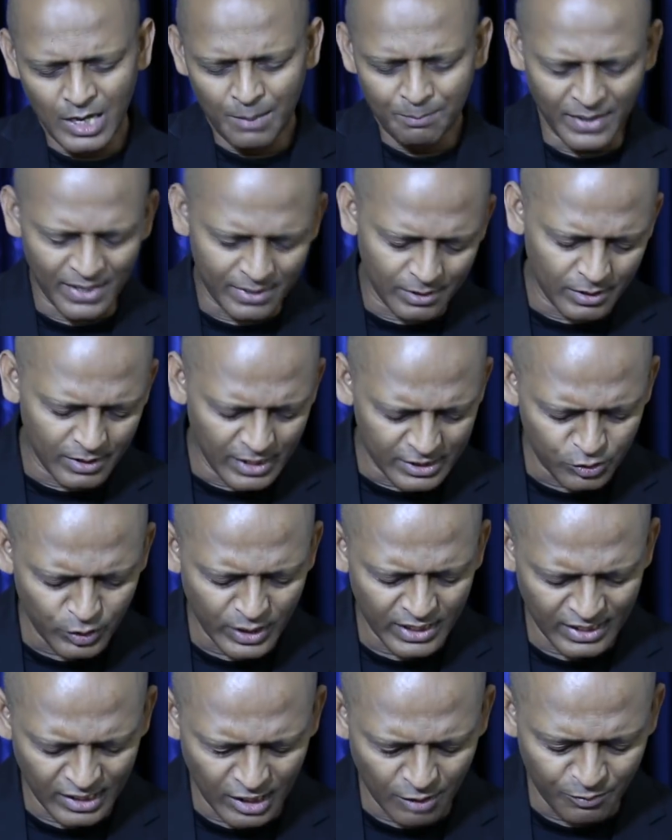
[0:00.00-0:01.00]
But let's look
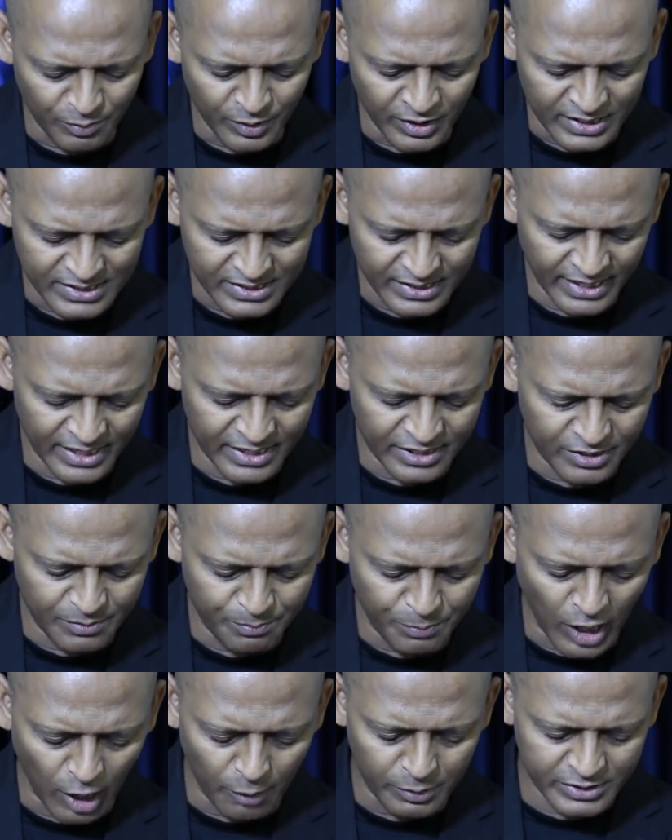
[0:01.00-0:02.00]
at another verse in
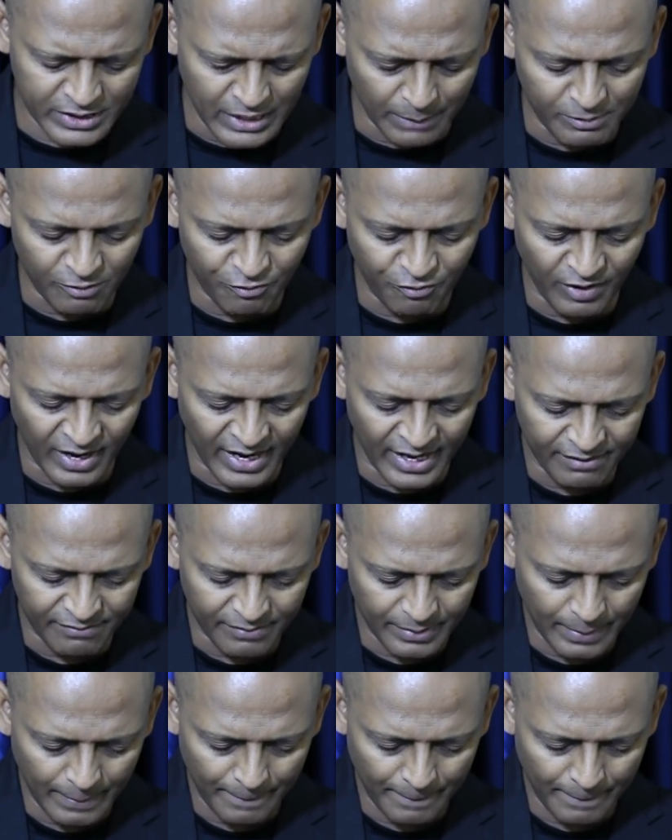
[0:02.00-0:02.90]
Proverbs chapter 5.